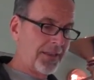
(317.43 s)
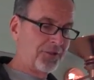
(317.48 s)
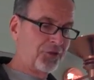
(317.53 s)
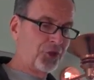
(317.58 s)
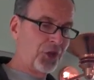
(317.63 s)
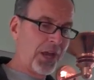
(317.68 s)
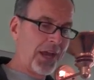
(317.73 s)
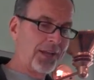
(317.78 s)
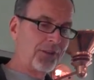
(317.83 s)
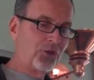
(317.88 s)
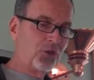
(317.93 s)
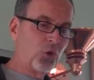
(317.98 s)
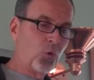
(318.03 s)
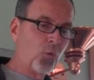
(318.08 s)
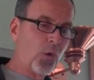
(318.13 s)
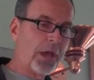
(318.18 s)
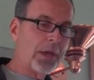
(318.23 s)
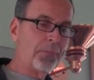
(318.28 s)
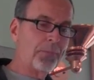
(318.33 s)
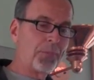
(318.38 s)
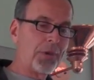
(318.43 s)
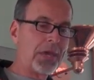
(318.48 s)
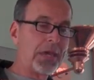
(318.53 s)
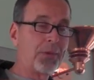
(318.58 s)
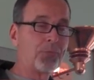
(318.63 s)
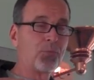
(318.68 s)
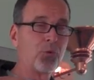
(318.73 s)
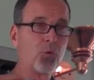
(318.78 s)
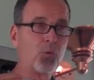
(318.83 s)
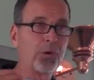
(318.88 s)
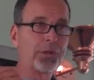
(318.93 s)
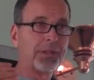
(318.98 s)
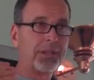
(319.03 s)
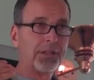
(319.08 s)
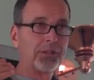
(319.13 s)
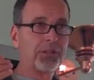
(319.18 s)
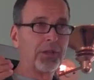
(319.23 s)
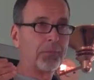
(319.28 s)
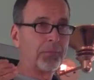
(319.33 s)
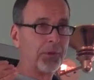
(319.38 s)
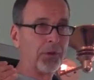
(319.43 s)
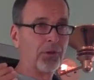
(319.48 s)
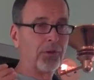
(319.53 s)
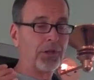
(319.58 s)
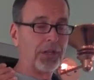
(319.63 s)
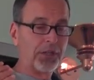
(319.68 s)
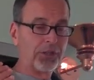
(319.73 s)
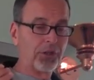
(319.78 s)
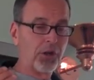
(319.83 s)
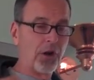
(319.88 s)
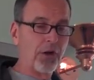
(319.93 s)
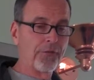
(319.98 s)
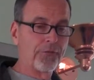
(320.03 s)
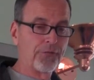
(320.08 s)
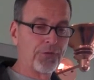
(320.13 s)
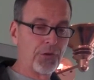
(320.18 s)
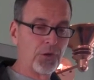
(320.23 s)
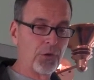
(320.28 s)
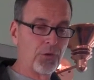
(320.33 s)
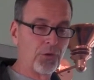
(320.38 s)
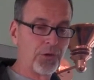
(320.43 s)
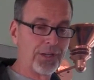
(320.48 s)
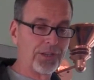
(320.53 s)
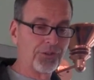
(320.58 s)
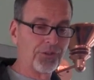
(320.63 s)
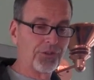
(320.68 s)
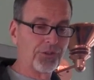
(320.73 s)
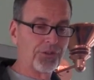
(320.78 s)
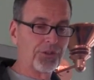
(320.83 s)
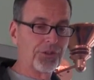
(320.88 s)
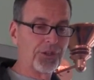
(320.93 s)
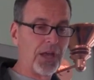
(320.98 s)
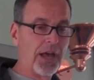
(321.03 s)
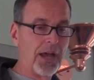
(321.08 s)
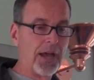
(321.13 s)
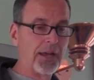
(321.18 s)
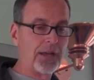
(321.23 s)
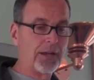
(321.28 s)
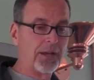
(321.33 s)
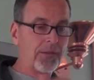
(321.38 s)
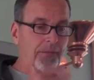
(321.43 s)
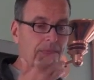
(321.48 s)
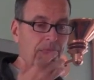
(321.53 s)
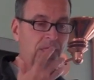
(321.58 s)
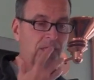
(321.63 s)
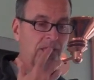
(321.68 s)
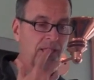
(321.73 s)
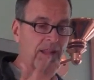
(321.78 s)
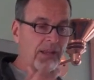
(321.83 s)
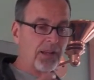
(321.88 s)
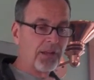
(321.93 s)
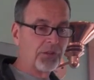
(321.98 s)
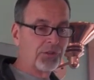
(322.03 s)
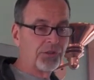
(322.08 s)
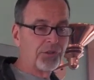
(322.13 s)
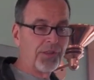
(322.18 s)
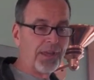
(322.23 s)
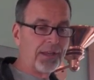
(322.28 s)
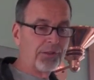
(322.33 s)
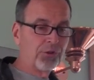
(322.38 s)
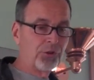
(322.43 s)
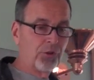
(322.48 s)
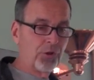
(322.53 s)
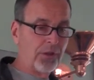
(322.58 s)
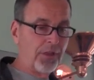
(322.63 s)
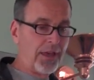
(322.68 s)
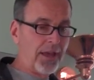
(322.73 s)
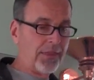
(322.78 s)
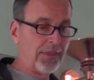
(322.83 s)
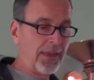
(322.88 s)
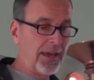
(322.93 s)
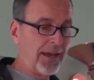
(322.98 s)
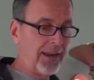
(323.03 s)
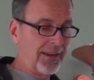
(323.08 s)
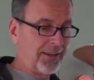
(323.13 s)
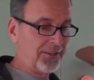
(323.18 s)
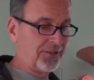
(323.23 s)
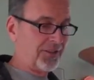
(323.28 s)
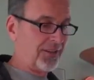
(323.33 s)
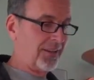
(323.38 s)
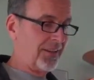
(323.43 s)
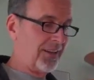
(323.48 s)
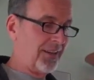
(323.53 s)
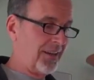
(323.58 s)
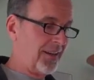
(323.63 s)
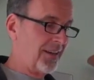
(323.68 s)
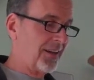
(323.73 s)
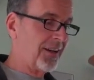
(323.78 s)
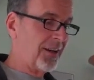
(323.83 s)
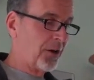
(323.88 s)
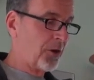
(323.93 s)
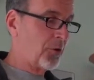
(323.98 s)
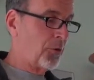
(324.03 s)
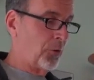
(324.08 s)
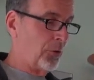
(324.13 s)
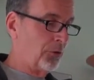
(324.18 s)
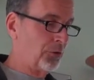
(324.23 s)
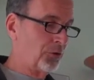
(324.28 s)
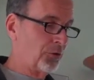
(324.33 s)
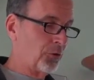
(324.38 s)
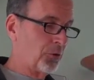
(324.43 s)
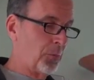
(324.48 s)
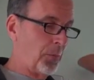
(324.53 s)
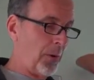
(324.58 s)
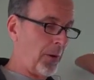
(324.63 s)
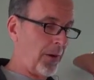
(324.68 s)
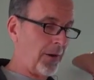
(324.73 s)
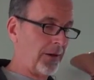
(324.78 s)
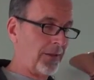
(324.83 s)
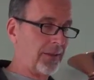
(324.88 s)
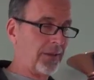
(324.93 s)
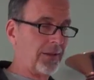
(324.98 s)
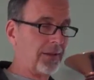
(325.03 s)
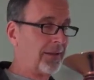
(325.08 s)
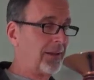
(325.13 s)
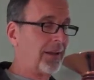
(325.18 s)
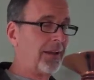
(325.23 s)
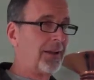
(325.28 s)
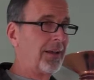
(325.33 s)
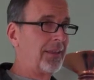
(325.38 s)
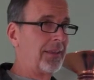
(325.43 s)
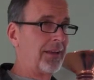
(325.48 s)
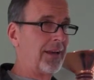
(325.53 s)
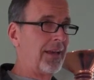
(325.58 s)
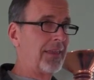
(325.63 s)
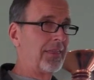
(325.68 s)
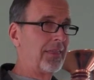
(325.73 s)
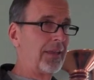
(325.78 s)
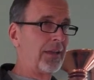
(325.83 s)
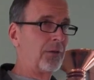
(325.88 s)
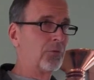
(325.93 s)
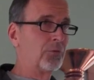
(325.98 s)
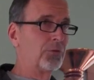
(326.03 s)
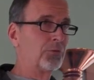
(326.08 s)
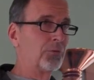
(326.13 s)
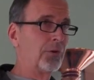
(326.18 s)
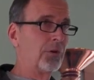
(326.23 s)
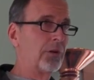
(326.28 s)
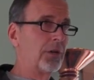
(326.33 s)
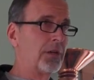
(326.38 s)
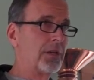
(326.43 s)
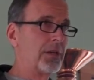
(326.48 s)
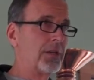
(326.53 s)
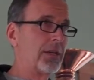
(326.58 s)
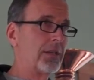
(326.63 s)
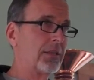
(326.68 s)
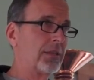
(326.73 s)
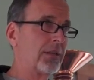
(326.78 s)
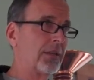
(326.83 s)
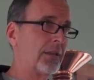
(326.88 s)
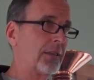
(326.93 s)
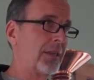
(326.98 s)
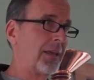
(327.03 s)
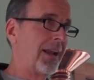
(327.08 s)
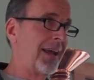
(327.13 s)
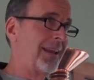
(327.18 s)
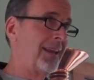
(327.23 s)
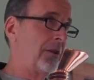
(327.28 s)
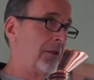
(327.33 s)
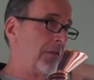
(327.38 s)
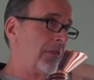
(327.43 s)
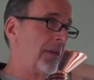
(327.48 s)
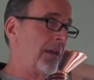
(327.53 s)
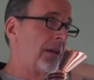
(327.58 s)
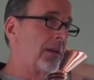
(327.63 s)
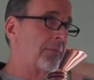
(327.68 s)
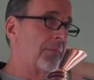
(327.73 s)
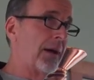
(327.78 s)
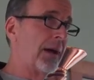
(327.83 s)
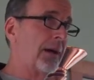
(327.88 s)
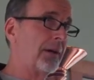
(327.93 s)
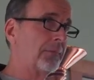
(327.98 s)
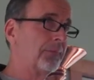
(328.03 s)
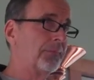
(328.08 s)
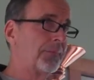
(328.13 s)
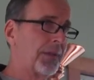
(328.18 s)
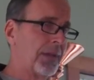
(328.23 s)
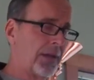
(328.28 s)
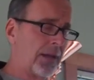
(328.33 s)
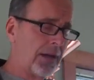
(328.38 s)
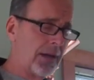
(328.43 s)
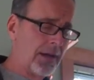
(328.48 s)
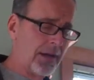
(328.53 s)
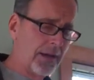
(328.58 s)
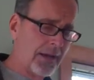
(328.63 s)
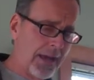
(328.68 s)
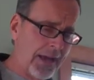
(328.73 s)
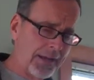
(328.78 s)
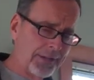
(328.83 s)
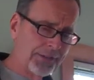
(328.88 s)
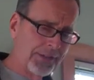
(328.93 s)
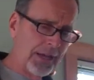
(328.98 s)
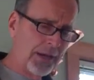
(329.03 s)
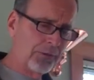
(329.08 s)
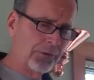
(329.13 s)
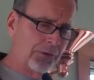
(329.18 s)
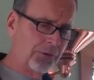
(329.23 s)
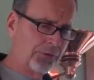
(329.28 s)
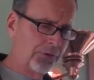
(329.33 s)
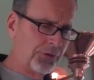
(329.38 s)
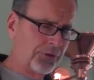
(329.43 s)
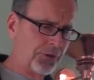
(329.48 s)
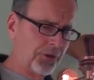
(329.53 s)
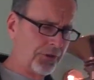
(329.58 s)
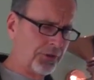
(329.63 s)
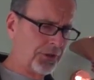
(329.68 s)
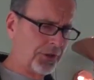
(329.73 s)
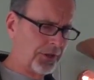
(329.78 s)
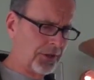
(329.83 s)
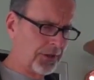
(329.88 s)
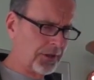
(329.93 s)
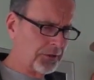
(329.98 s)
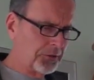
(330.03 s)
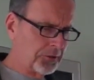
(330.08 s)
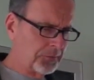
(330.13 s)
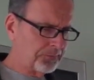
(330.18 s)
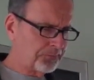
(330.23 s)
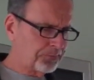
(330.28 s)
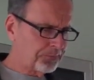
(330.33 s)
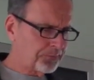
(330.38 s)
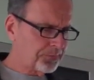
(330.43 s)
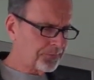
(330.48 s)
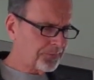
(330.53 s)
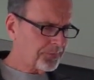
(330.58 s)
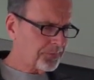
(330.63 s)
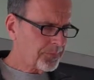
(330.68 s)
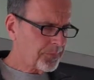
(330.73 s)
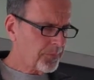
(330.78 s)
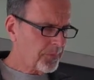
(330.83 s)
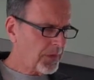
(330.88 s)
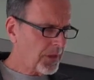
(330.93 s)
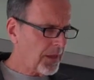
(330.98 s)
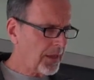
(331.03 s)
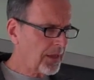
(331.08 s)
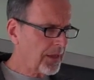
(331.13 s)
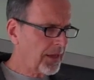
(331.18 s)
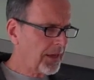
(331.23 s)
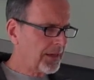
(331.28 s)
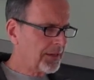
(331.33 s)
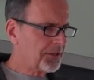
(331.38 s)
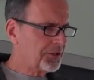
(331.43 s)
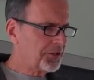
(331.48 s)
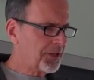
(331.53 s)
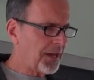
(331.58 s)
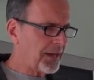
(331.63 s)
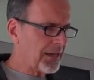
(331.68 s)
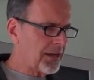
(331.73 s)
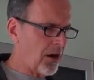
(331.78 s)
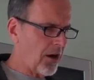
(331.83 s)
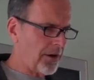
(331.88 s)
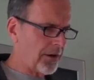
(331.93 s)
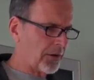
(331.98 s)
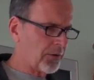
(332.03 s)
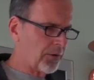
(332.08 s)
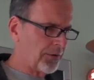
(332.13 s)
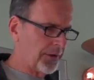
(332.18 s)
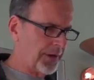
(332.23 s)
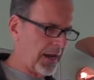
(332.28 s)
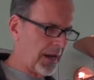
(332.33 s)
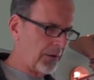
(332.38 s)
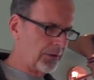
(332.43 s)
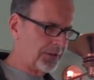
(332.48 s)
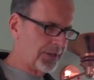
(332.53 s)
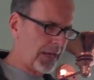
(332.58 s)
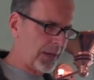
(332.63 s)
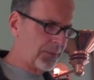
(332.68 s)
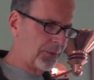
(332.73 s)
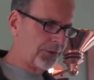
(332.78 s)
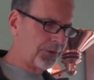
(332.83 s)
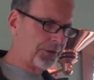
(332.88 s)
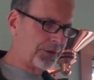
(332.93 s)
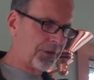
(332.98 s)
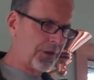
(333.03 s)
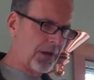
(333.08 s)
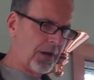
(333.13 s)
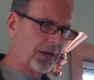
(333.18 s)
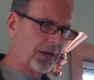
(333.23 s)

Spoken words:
change the way people with disabilities are viewed in society. So that is a crucial part that I think was really neat, that I didn't think about as I was researching this. Second article that I was able to